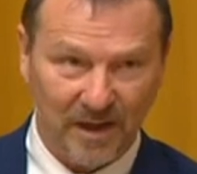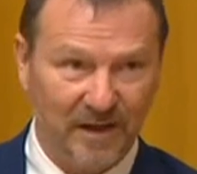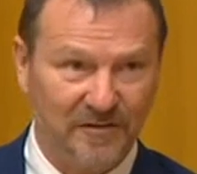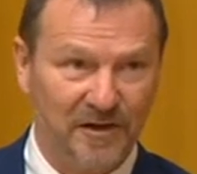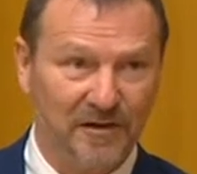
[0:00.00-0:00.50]

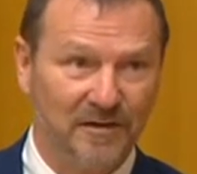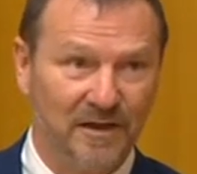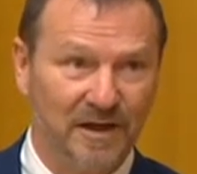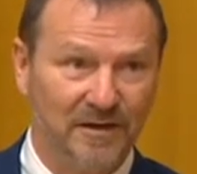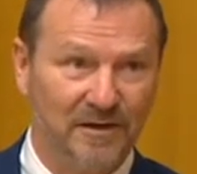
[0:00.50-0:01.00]
so that
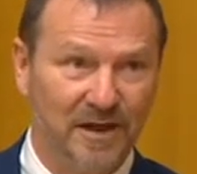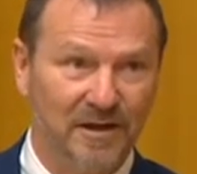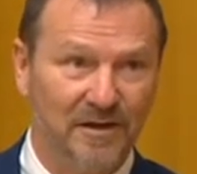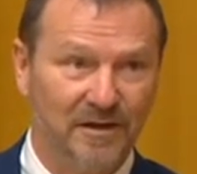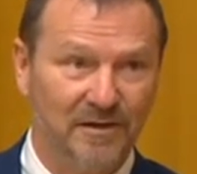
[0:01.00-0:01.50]
they could
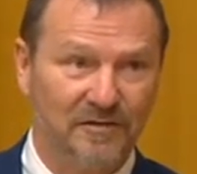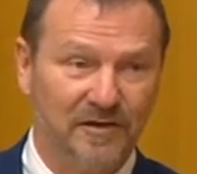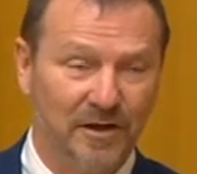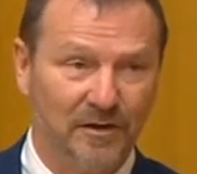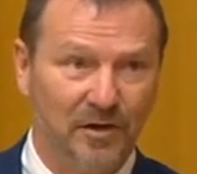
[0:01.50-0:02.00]
then
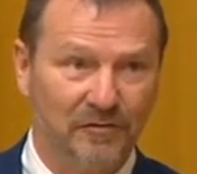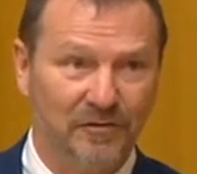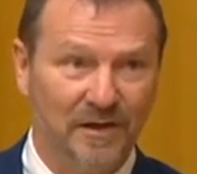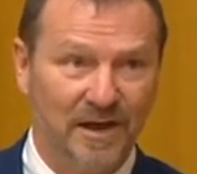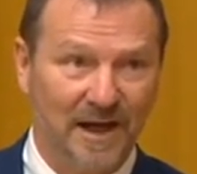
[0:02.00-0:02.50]
sell it off
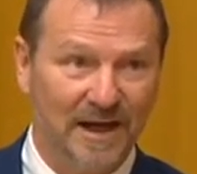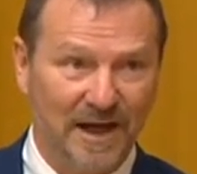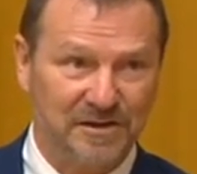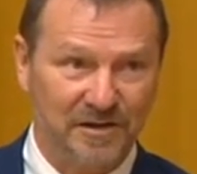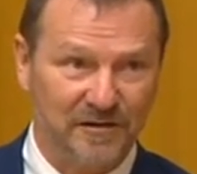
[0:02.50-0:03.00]
and
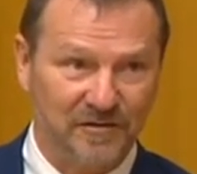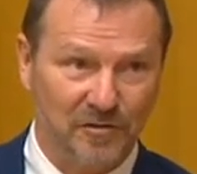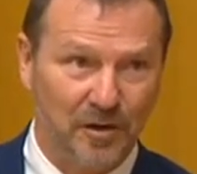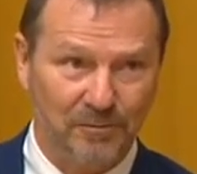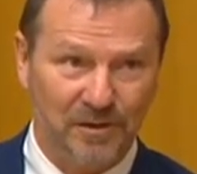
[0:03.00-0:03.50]
actually
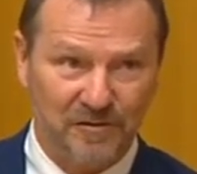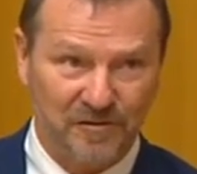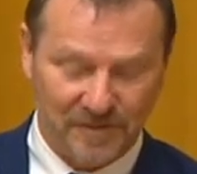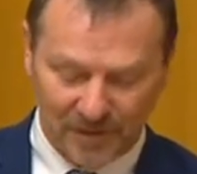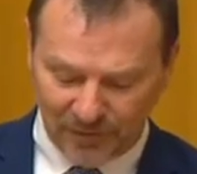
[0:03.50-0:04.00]
stop the
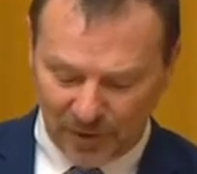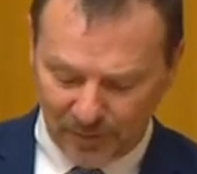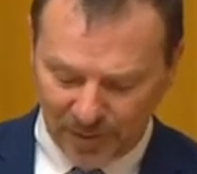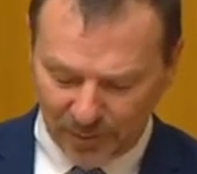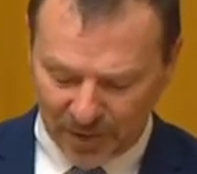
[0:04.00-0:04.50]
flow of
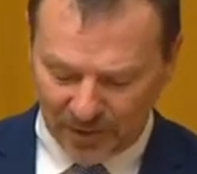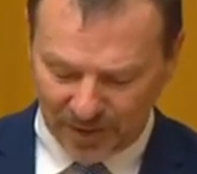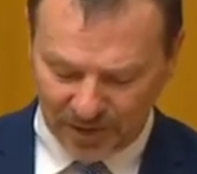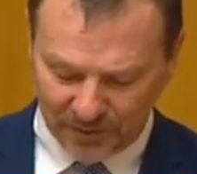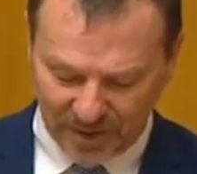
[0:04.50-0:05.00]
people going into